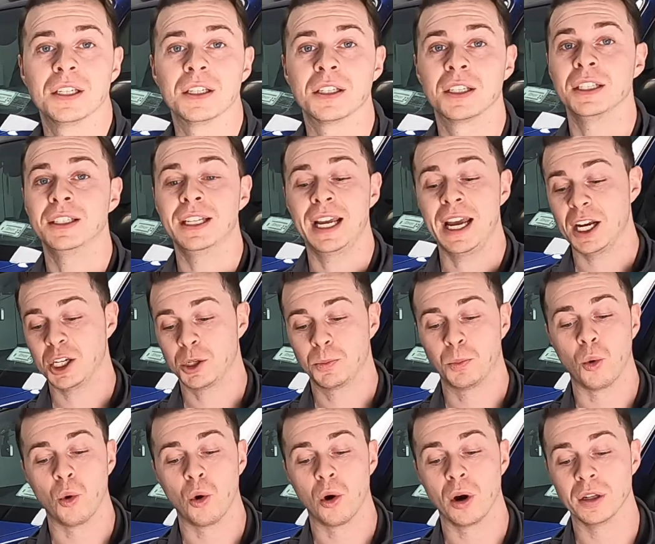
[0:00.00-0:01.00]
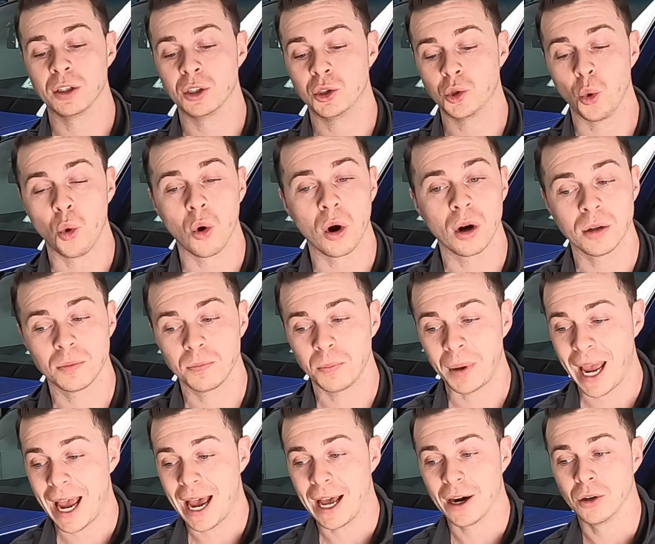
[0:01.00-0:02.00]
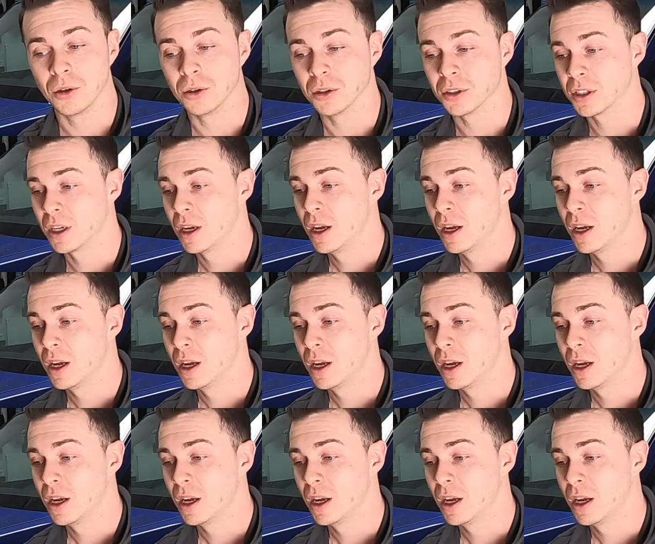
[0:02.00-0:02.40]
the dashboard, door panels,